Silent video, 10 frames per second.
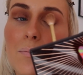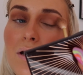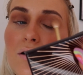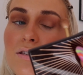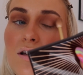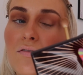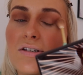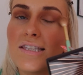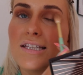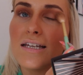Because
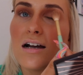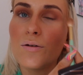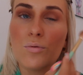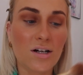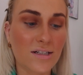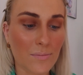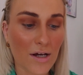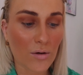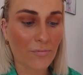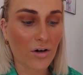obviously I worked in
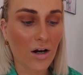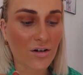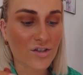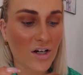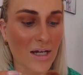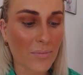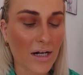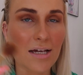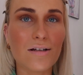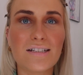makeup for a long time, and
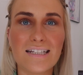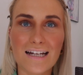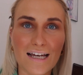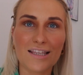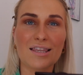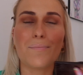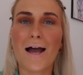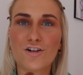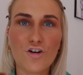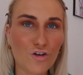I did like the
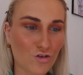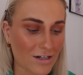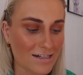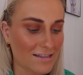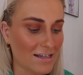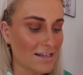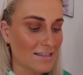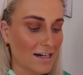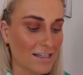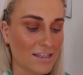matte cut creases
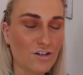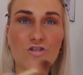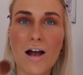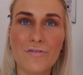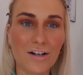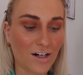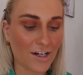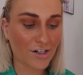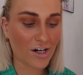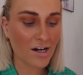and like the graphic
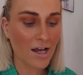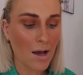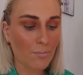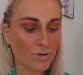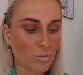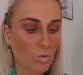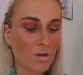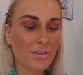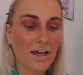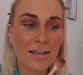liner. But the
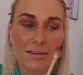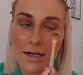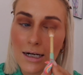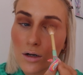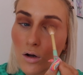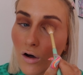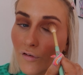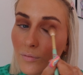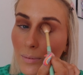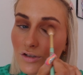one thing that I
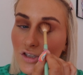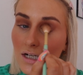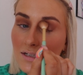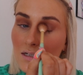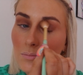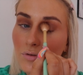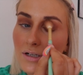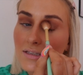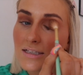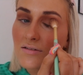love about Charlotte
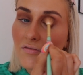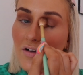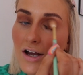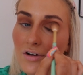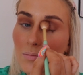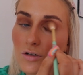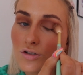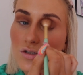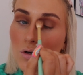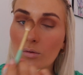Tilbury is it's very
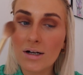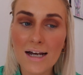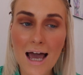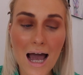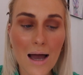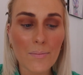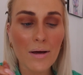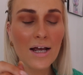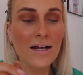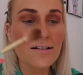much so
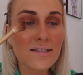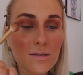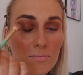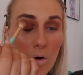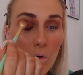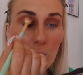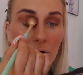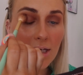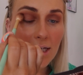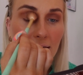glam,
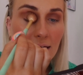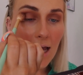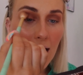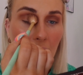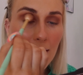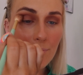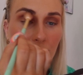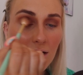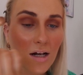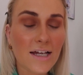smoky
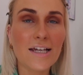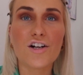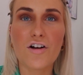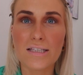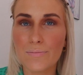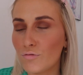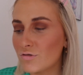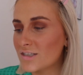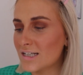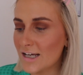liner, as
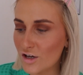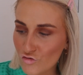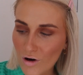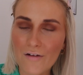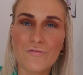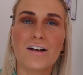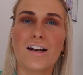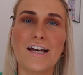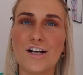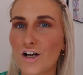opposed to like a graphic
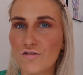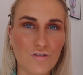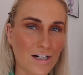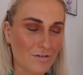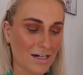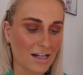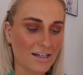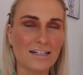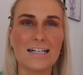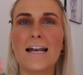liner. Really
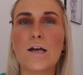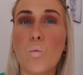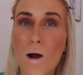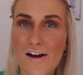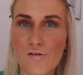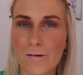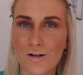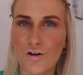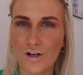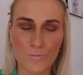like it, and like wearable
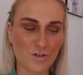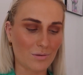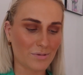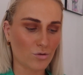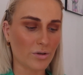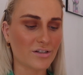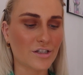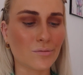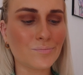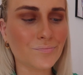color, which I'm so
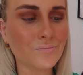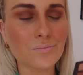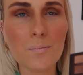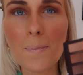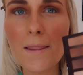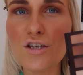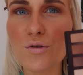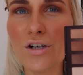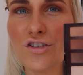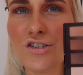into.
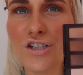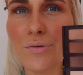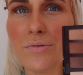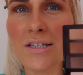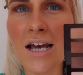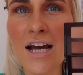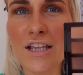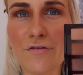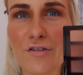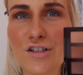So I just used
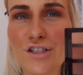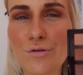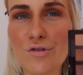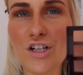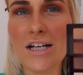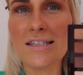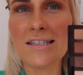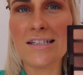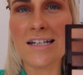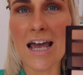the first 2
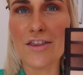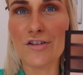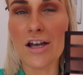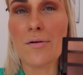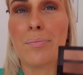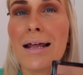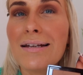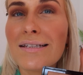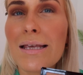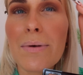shades together there,
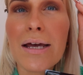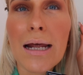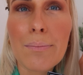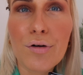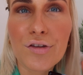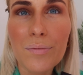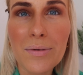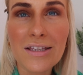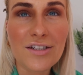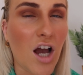blended them in and put them
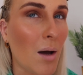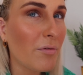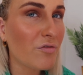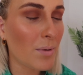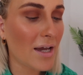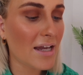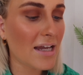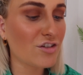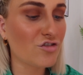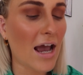in the top of
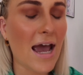my